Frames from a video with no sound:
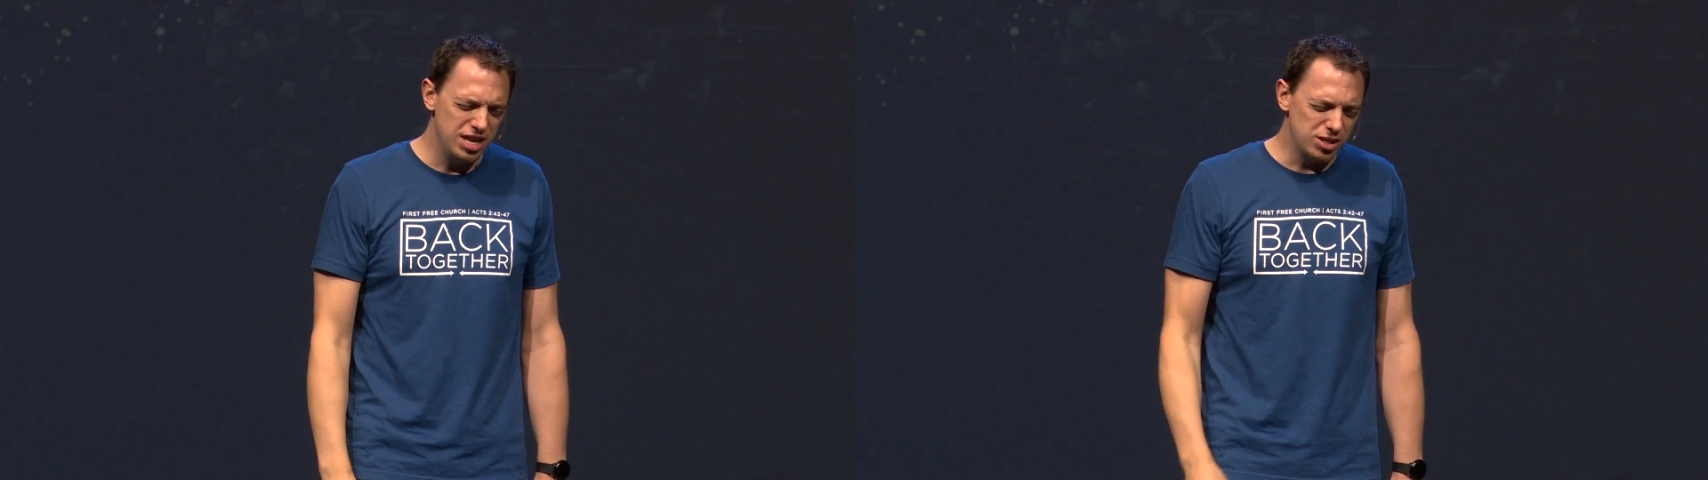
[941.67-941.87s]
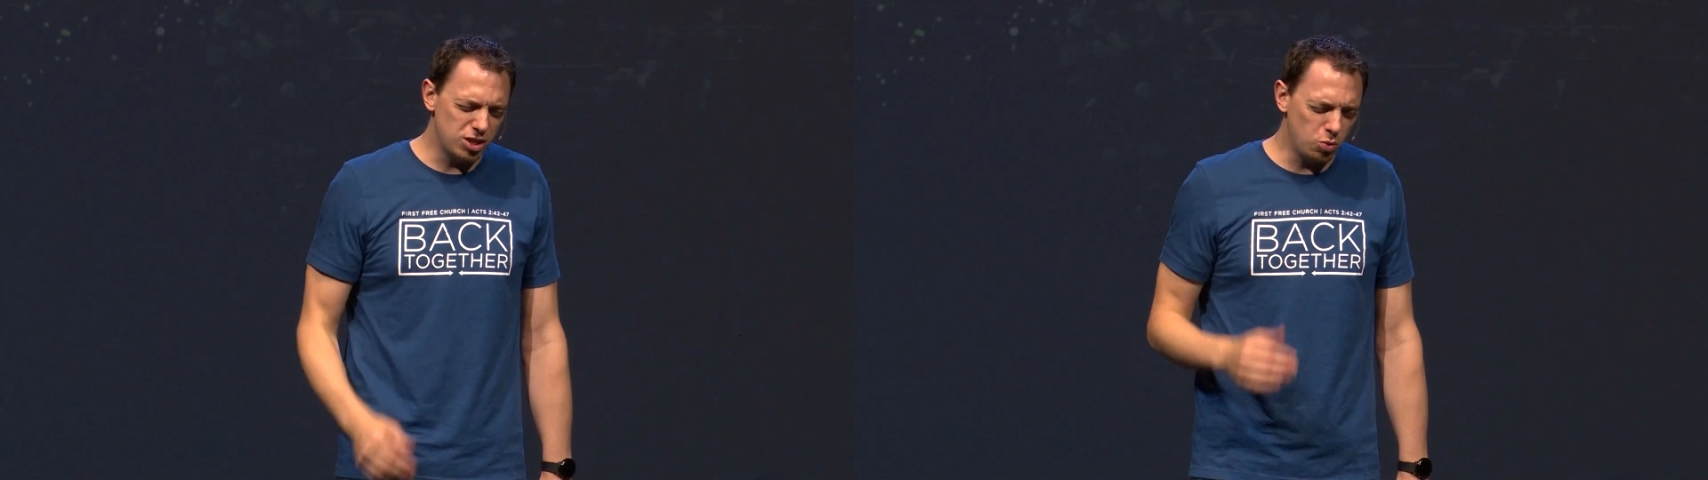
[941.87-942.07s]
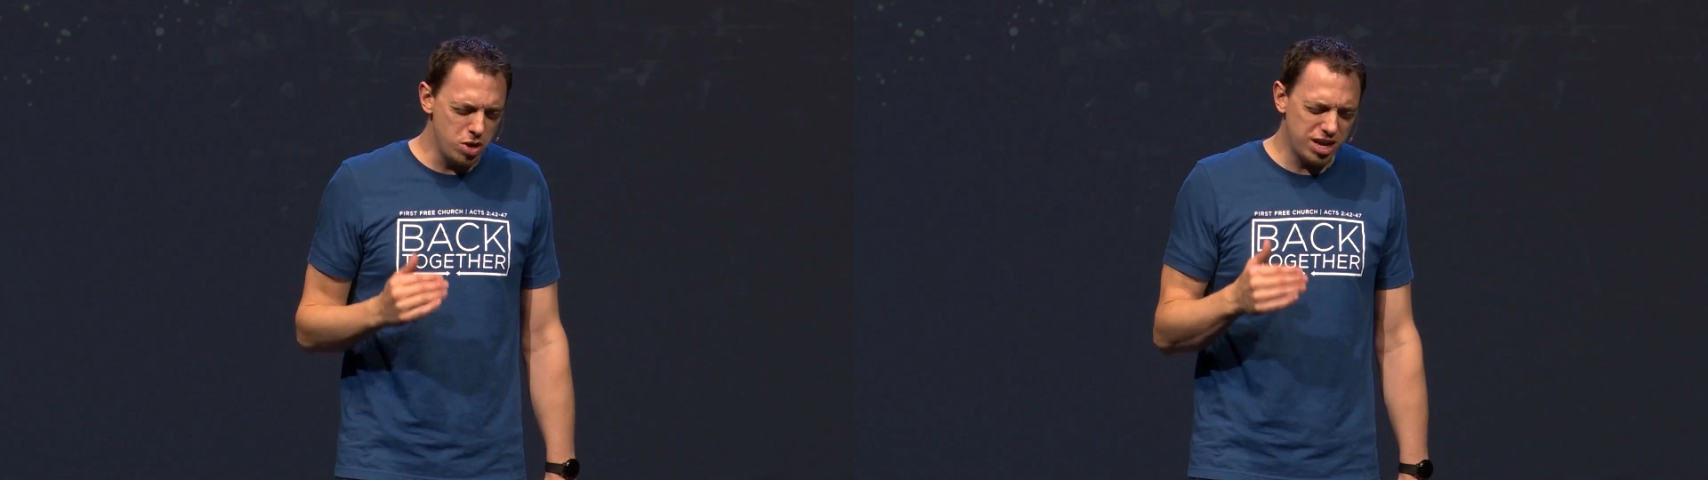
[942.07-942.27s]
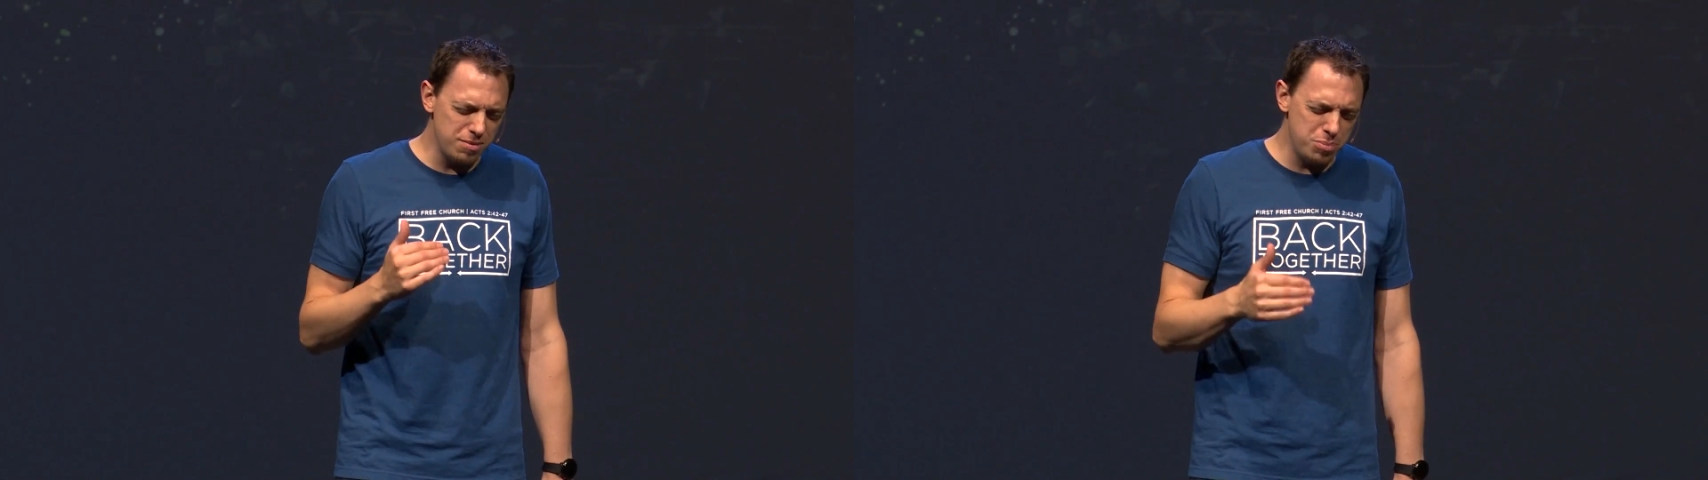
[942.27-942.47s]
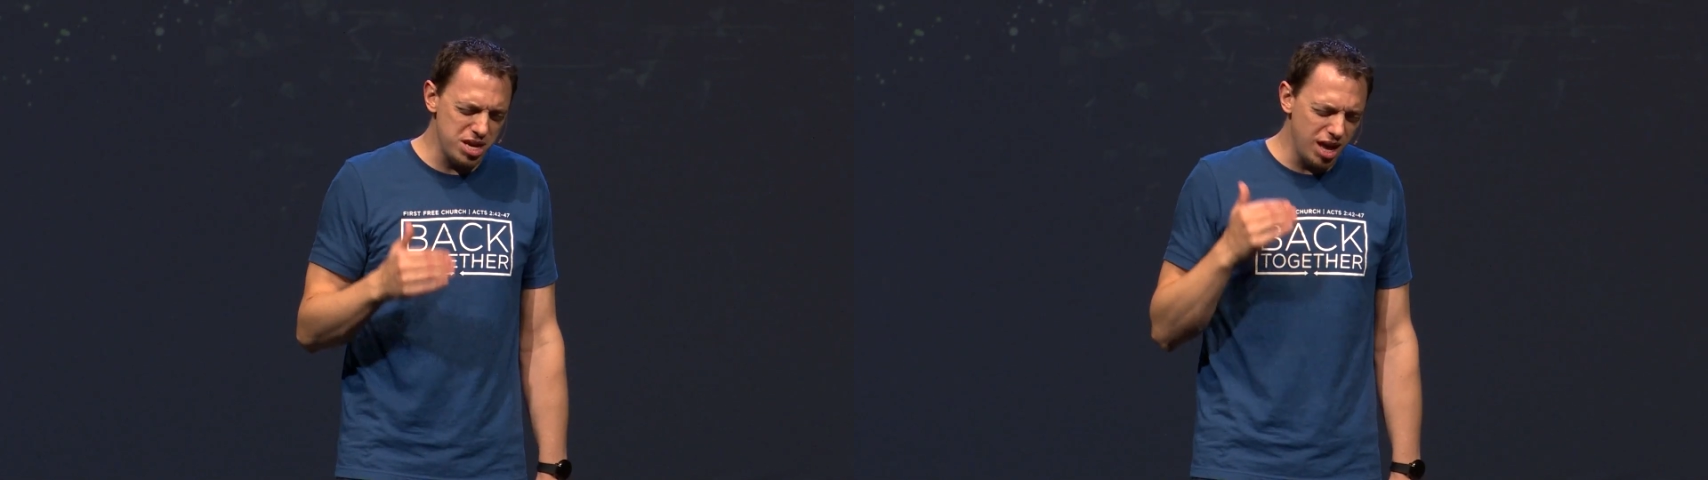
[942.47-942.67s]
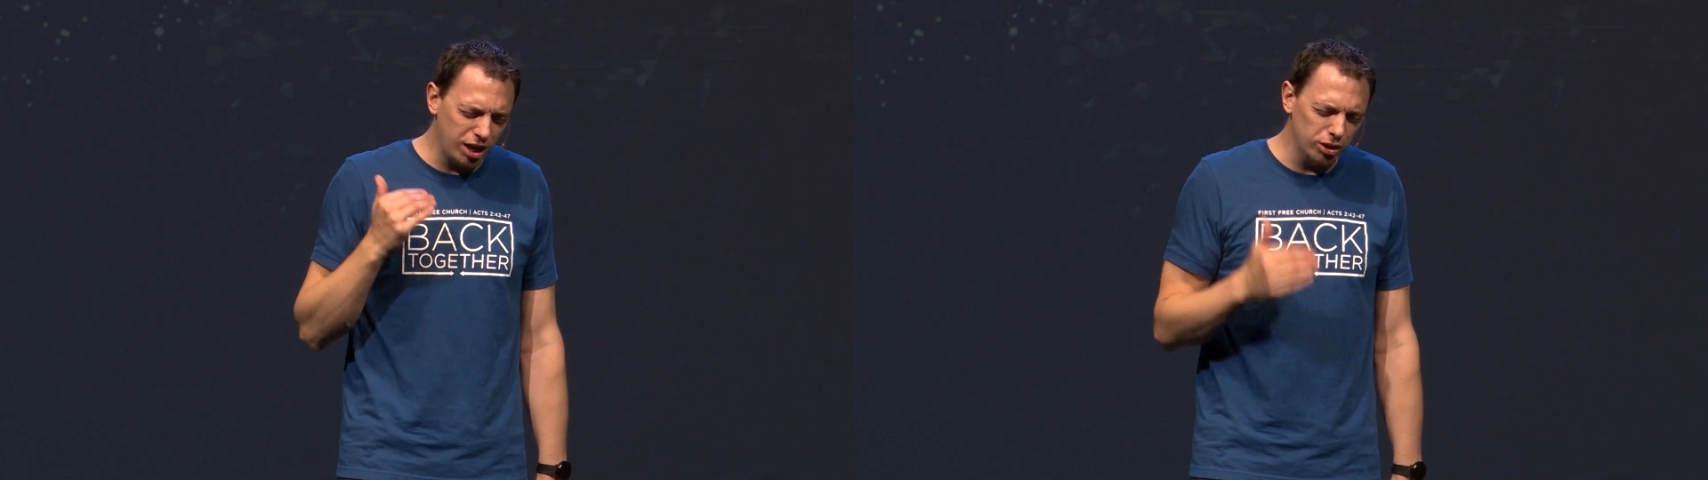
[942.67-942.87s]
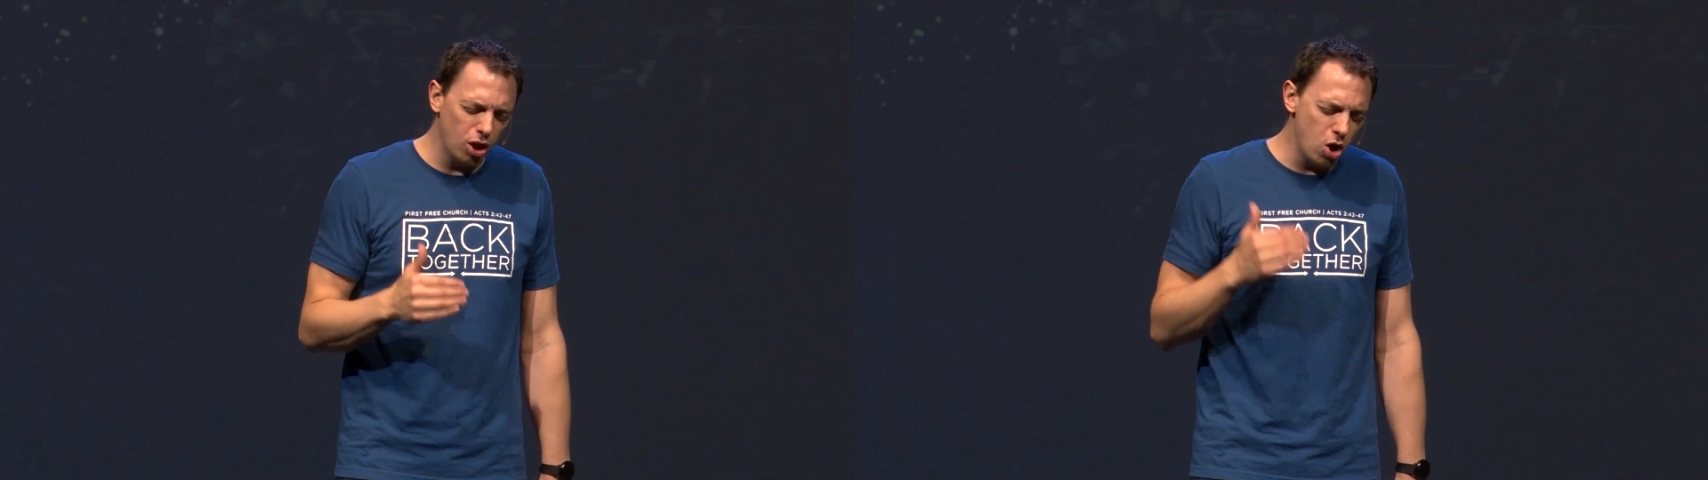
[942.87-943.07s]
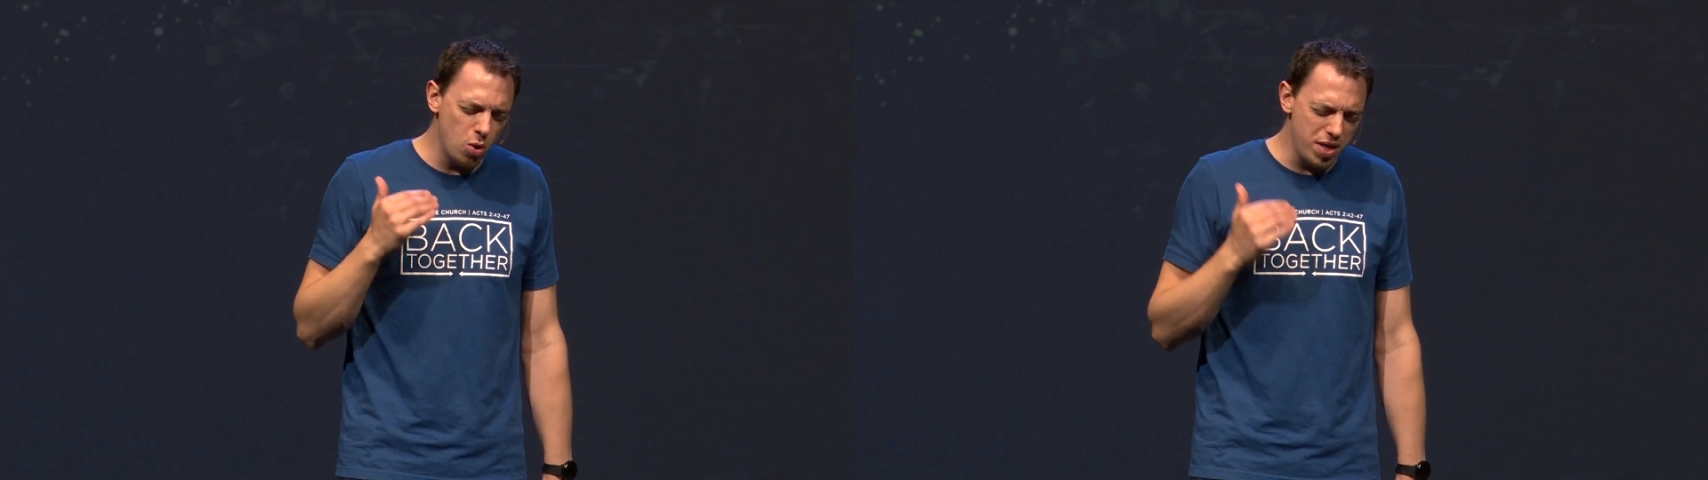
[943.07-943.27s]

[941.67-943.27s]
so that we can be a glow